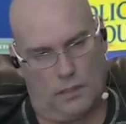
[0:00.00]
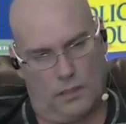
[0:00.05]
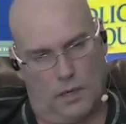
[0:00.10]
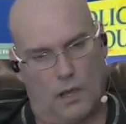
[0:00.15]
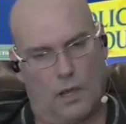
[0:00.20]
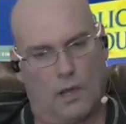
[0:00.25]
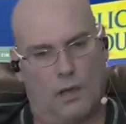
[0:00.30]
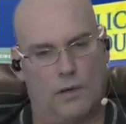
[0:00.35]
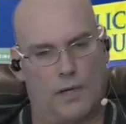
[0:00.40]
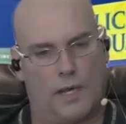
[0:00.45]

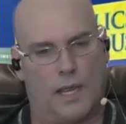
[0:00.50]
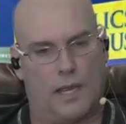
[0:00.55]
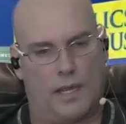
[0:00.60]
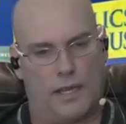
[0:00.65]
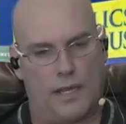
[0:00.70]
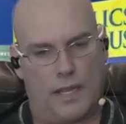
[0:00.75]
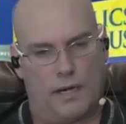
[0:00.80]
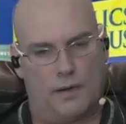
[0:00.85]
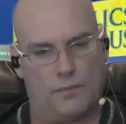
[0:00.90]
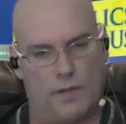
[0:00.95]
Oh, okay, I
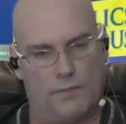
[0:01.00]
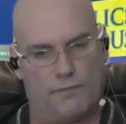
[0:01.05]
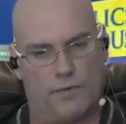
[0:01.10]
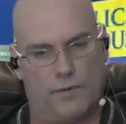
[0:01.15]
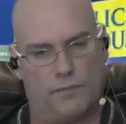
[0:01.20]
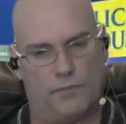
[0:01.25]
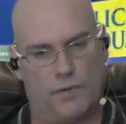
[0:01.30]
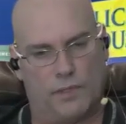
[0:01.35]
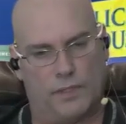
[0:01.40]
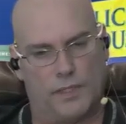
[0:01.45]
get it. If
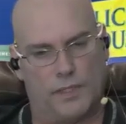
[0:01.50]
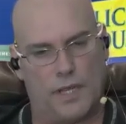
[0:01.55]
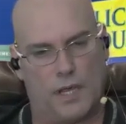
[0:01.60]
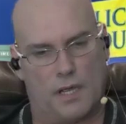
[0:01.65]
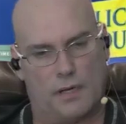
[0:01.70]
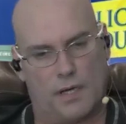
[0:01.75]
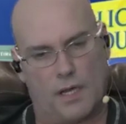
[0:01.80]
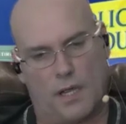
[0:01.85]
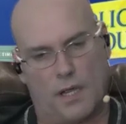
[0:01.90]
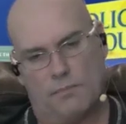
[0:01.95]
you're really
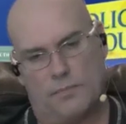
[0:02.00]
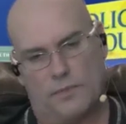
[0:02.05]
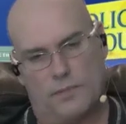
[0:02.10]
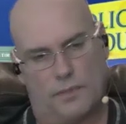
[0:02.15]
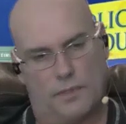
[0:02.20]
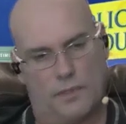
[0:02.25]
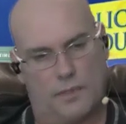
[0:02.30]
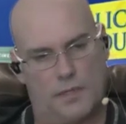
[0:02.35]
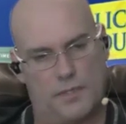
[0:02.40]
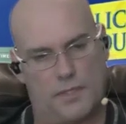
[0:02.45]
young, come
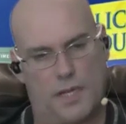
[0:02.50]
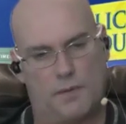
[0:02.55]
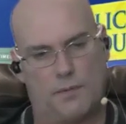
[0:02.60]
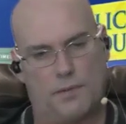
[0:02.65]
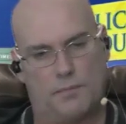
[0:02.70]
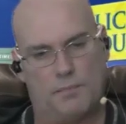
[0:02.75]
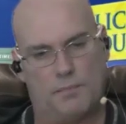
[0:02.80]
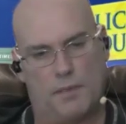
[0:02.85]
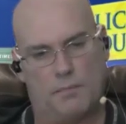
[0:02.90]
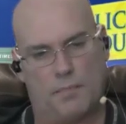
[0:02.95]
on a date
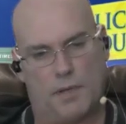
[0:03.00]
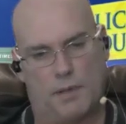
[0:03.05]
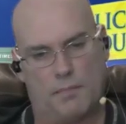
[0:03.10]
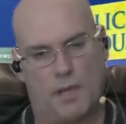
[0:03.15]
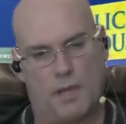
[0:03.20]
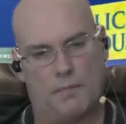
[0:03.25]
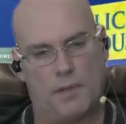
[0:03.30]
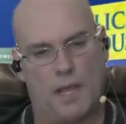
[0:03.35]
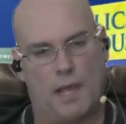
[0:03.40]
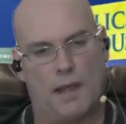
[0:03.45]
with me and my
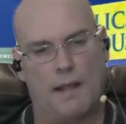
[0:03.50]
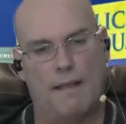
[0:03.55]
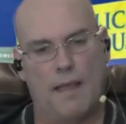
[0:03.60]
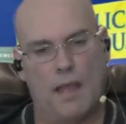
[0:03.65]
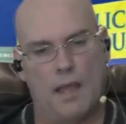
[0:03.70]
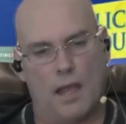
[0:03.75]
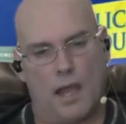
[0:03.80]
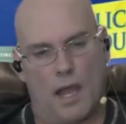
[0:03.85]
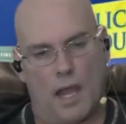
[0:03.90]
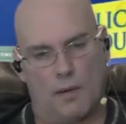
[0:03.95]
mom. Yeah.
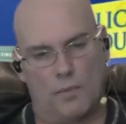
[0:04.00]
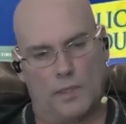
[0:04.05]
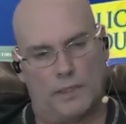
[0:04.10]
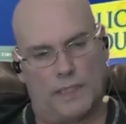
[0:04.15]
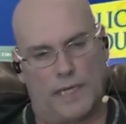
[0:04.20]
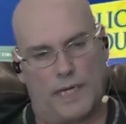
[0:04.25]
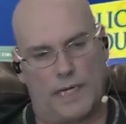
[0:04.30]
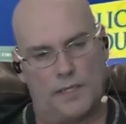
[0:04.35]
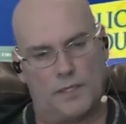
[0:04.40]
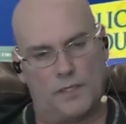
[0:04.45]
I'm
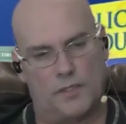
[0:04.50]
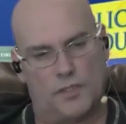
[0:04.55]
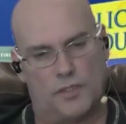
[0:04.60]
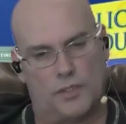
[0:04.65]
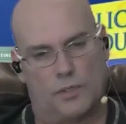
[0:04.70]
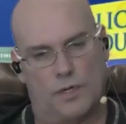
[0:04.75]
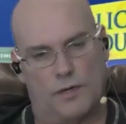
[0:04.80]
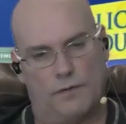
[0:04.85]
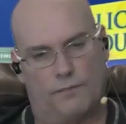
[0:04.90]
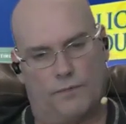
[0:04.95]
relating the
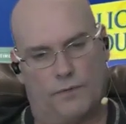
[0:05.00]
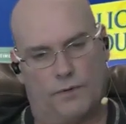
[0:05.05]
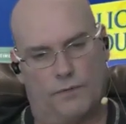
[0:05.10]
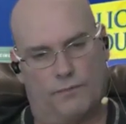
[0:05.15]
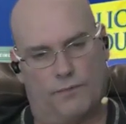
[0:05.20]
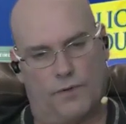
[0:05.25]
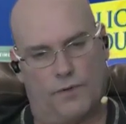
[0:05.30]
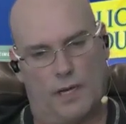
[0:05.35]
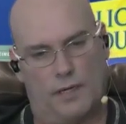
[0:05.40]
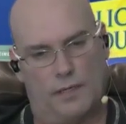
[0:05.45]
story for a
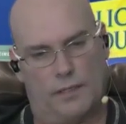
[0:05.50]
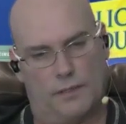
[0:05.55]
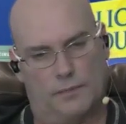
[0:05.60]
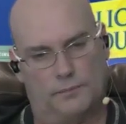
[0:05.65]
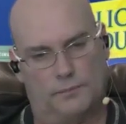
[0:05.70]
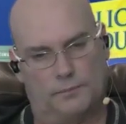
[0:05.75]
friend.